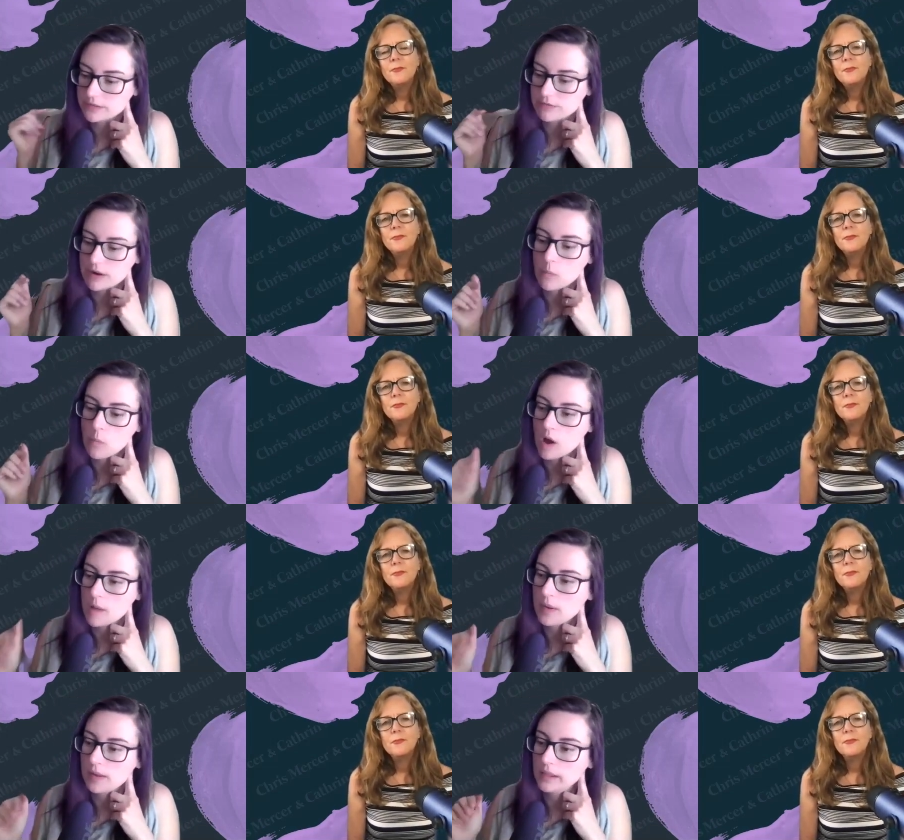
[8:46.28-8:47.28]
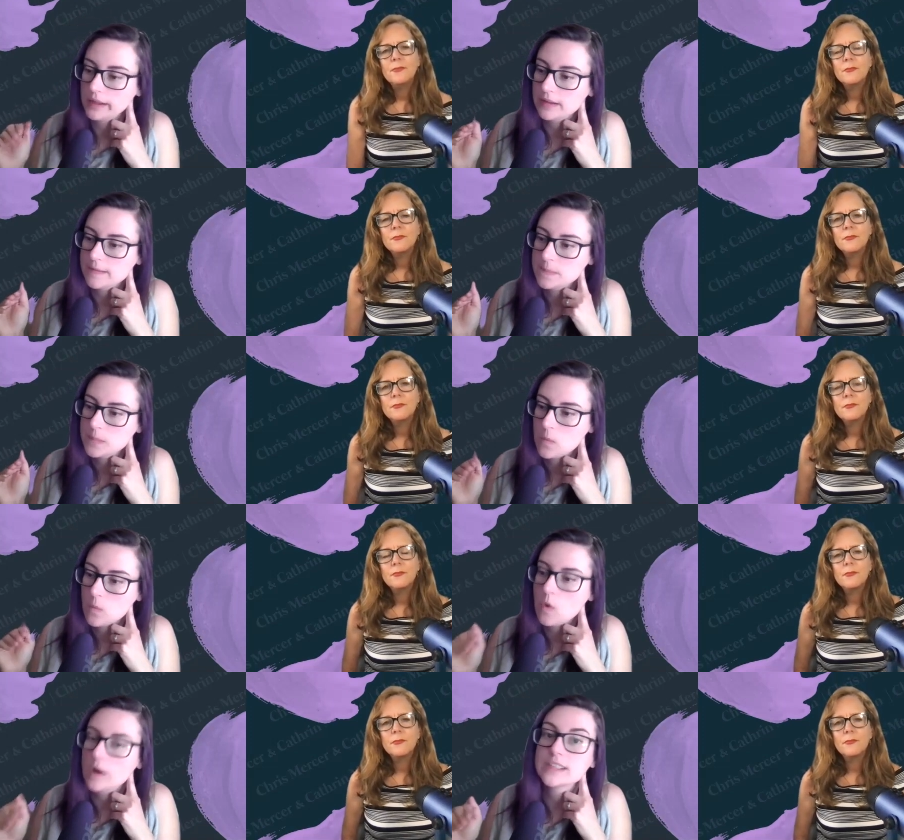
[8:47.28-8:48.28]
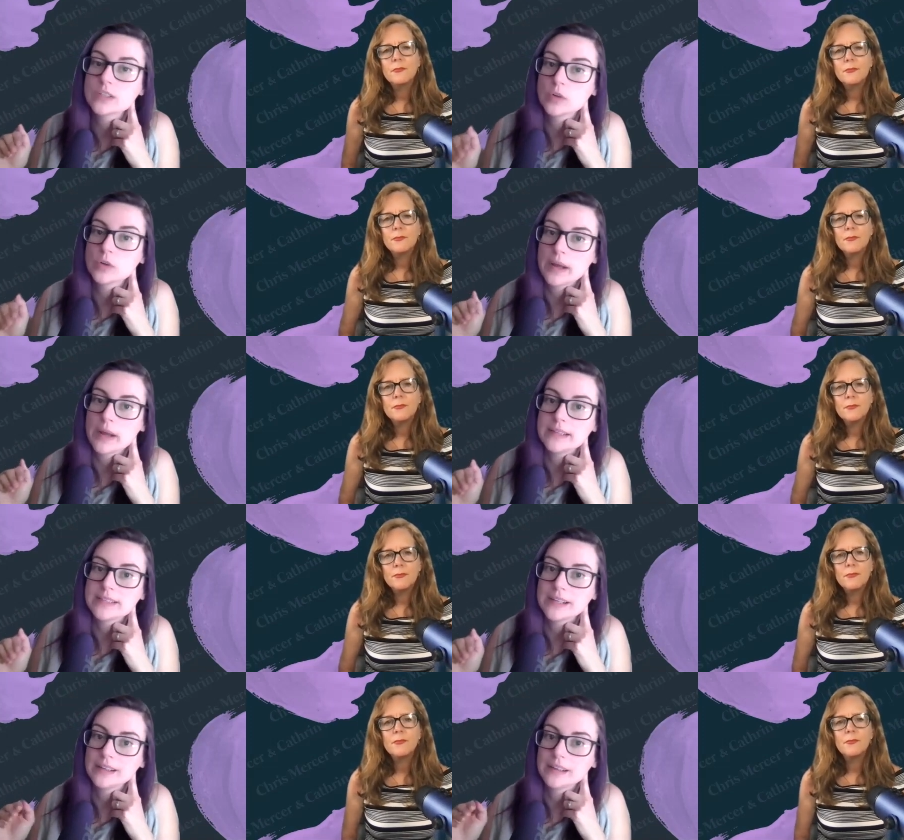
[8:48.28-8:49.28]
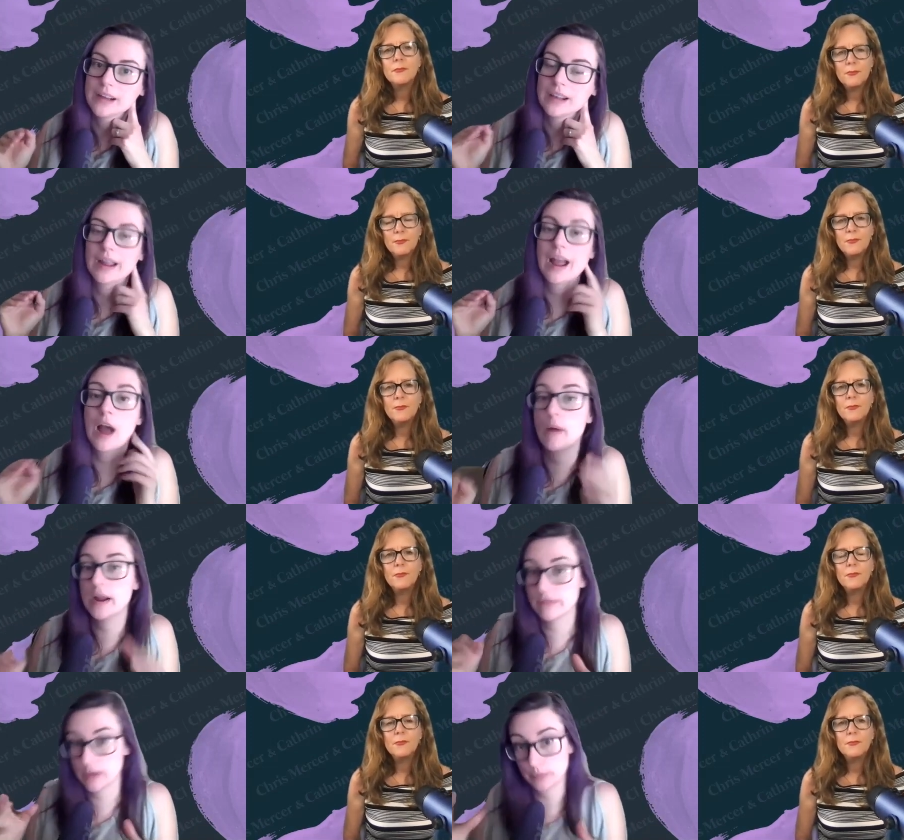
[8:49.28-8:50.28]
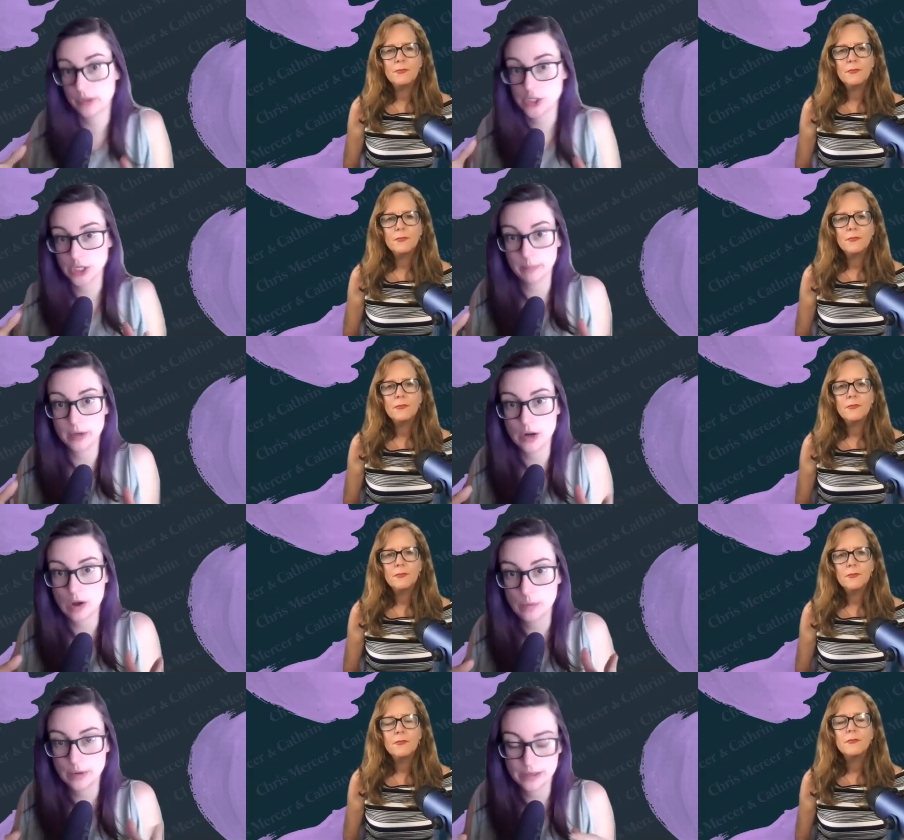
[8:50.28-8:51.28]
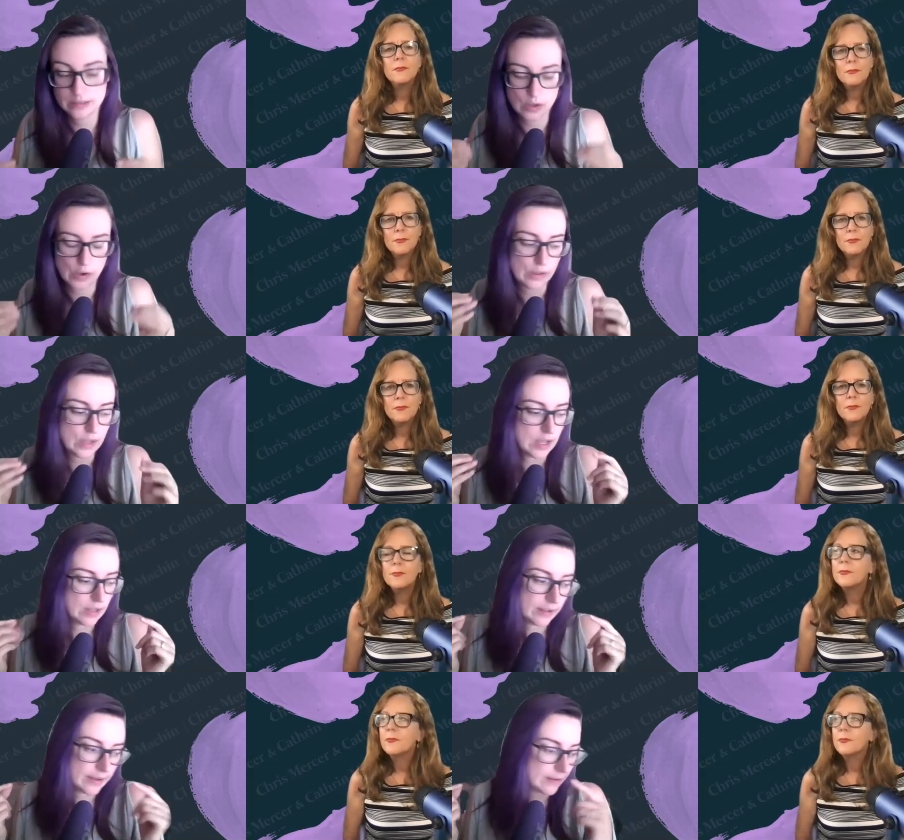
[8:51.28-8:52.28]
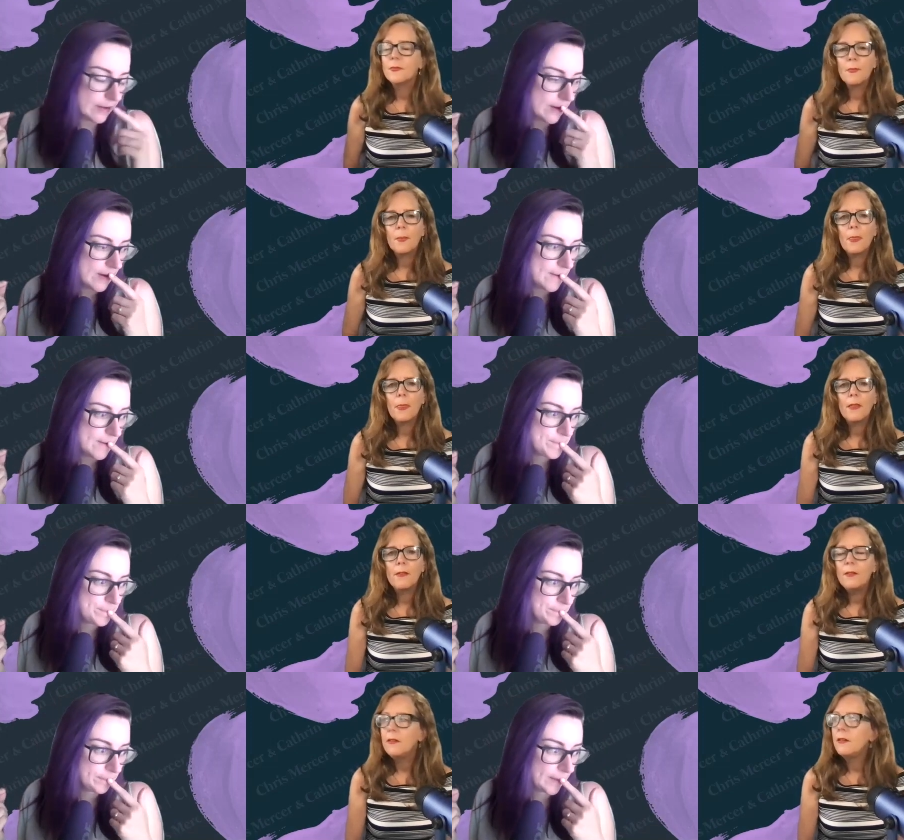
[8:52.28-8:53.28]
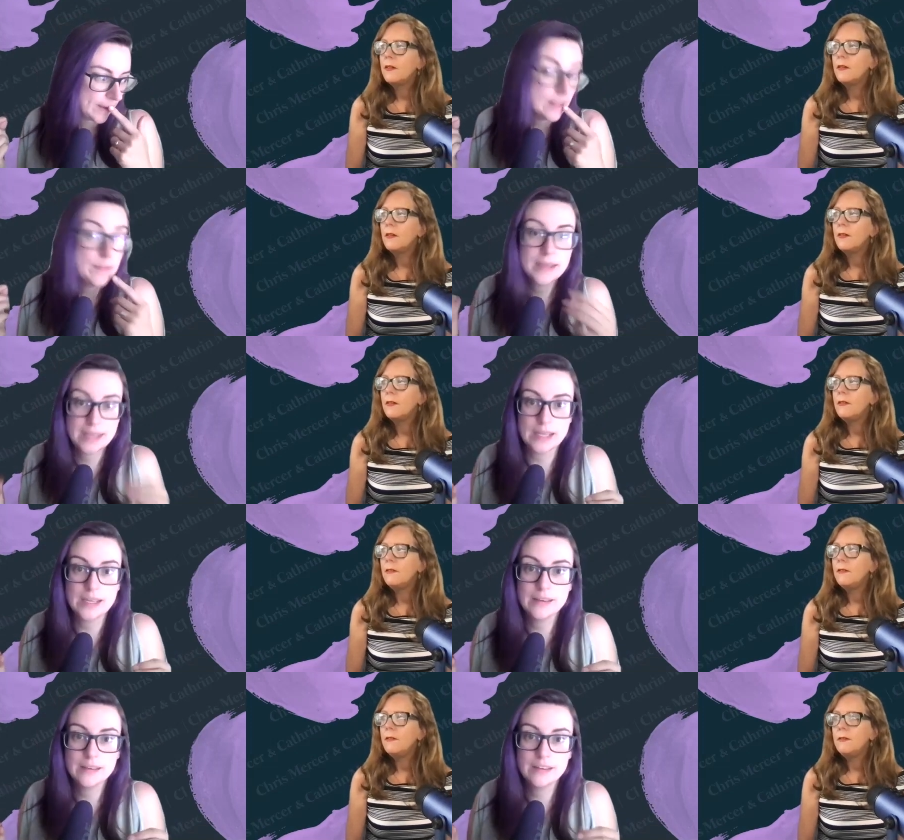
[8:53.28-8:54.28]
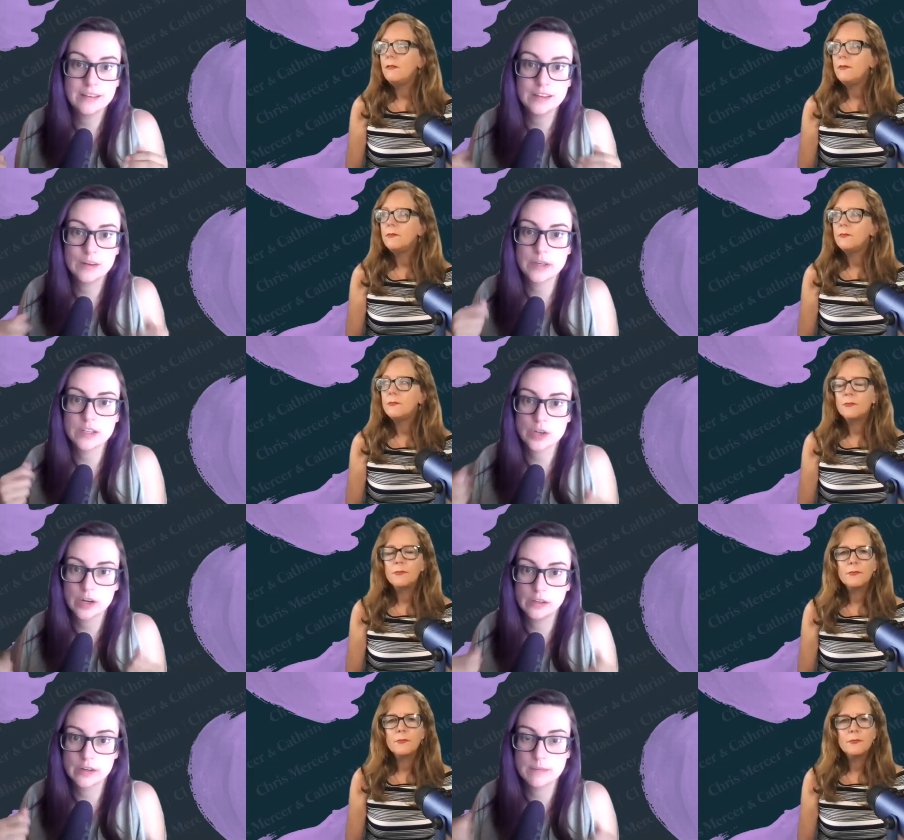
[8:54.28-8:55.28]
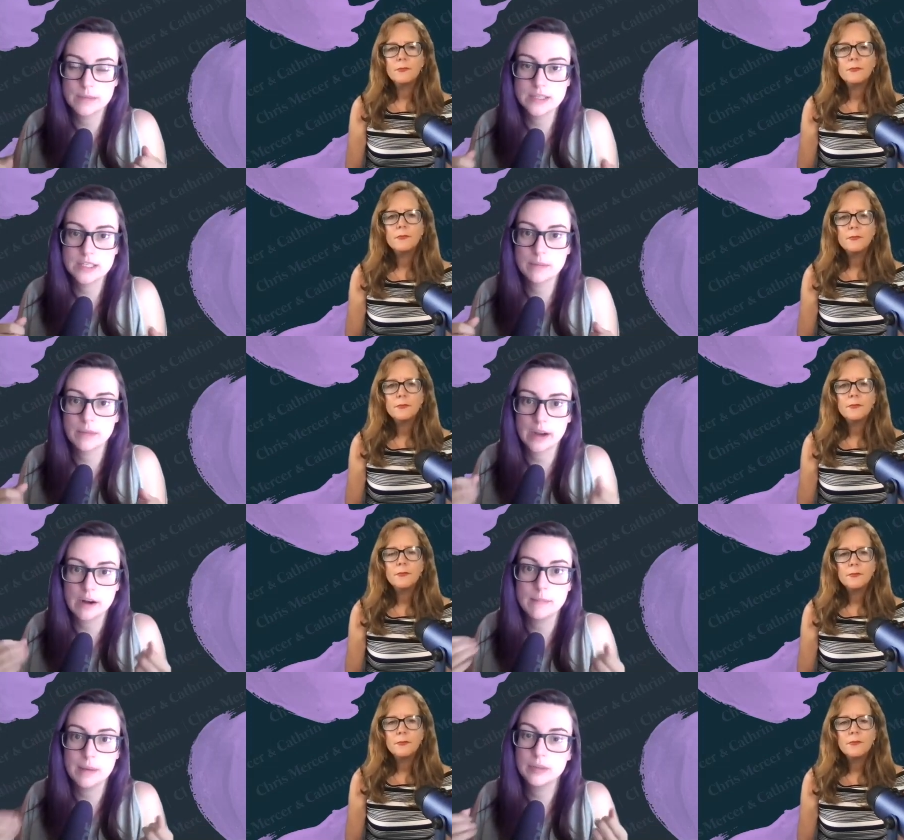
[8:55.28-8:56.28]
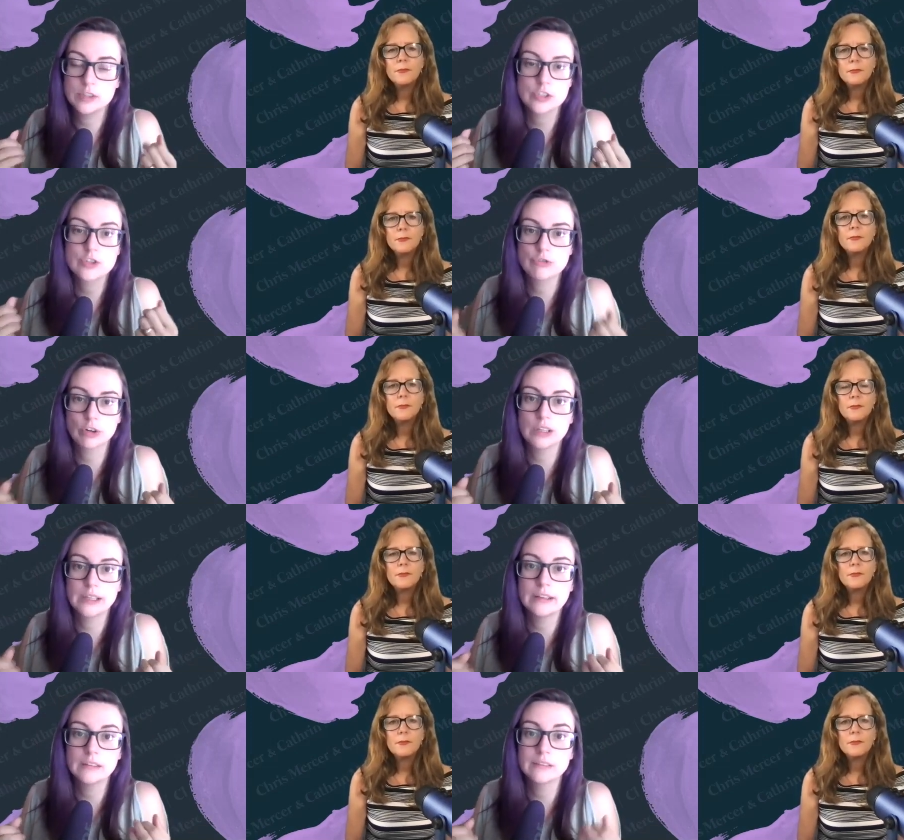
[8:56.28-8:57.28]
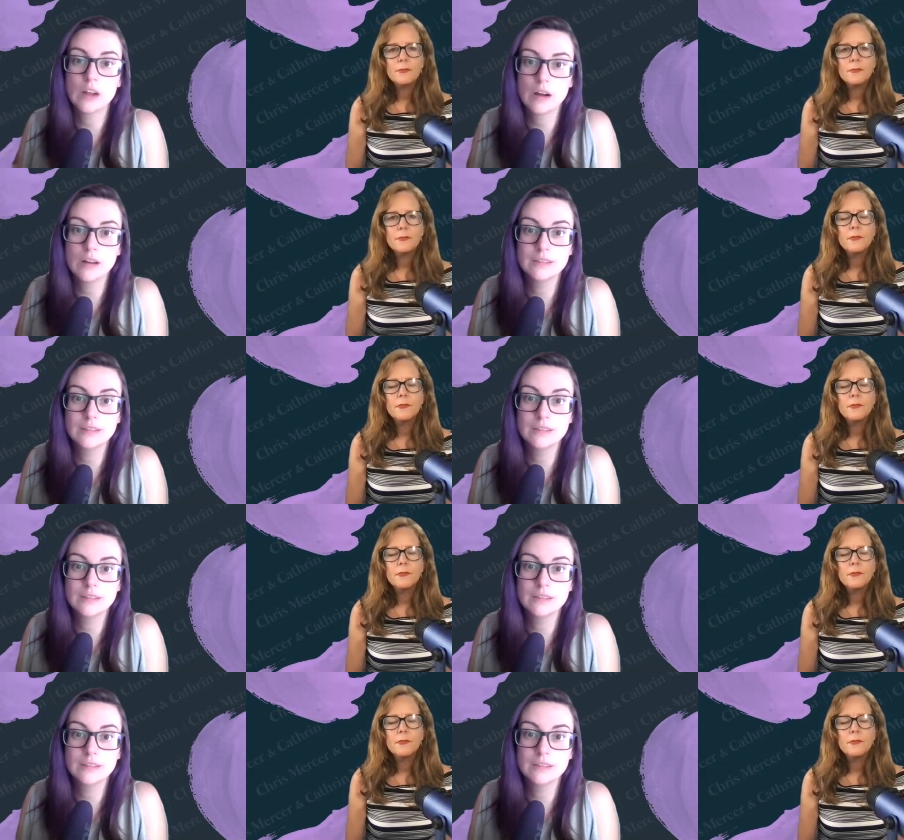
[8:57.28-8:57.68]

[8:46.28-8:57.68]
Speaker 1: around what like what is a good painting and like how I even appreciate my own artwork. So like at the beginning, you know, when you're trying to learn a medium, like I remember just struggling a lot